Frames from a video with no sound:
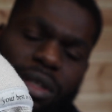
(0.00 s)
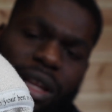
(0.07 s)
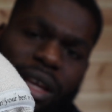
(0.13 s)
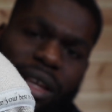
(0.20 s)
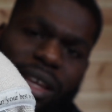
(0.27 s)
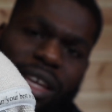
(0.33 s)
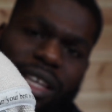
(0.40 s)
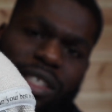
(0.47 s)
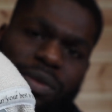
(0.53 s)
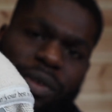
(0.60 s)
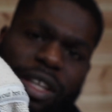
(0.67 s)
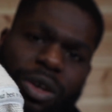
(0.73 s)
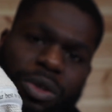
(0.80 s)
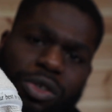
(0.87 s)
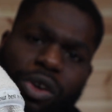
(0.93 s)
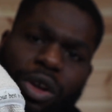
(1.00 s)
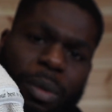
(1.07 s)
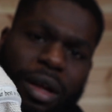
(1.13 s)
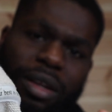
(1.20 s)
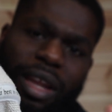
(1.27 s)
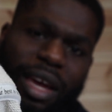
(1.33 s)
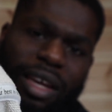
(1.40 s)
Like, his videos are all
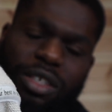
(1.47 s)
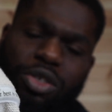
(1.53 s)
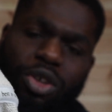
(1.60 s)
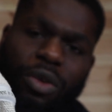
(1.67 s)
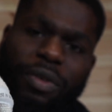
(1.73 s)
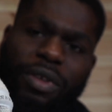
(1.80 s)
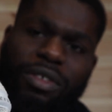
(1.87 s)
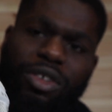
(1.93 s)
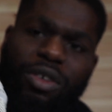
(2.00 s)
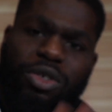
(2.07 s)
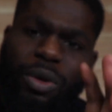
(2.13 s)
about Nike stuff and stuff,